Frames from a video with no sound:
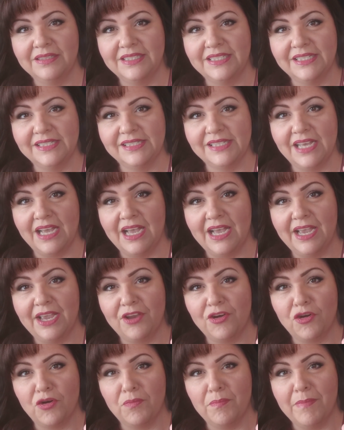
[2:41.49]

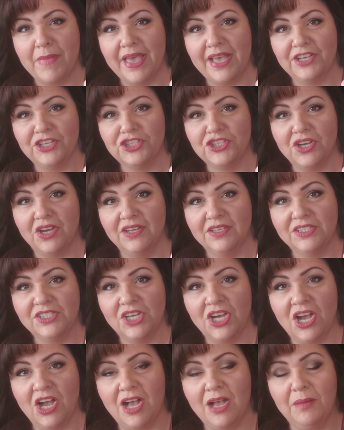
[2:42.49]
design or mesh on
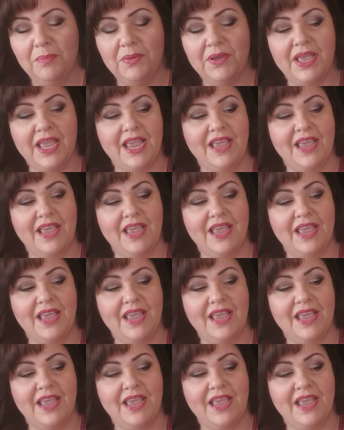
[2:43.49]
top,